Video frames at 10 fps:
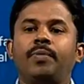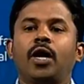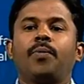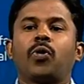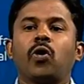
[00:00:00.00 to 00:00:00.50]

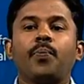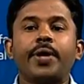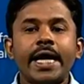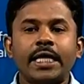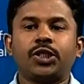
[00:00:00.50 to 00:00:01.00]

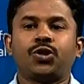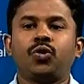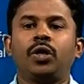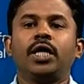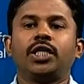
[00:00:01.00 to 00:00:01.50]
appropriate
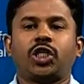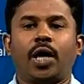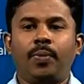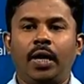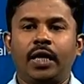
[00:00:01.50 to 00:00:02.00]
to
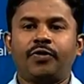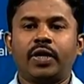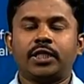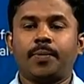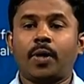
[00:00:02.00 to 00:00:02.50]
tabulate. For
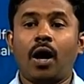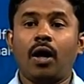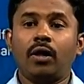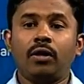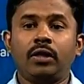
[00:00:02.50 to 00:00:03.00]
example,
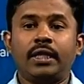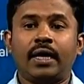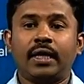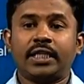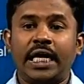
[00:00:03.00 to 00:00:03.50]
all
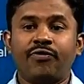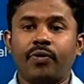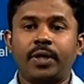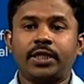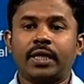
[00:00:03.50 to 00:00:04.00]
that
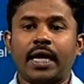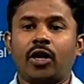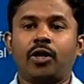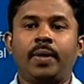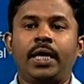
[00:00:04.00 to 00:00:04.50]
information
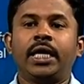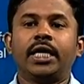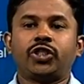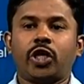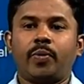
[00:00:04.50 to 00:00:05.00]
cannot be
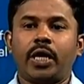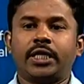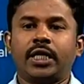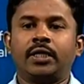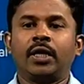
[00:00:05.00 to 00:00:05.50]

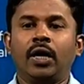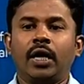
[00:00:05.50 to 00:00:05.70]
tabulated.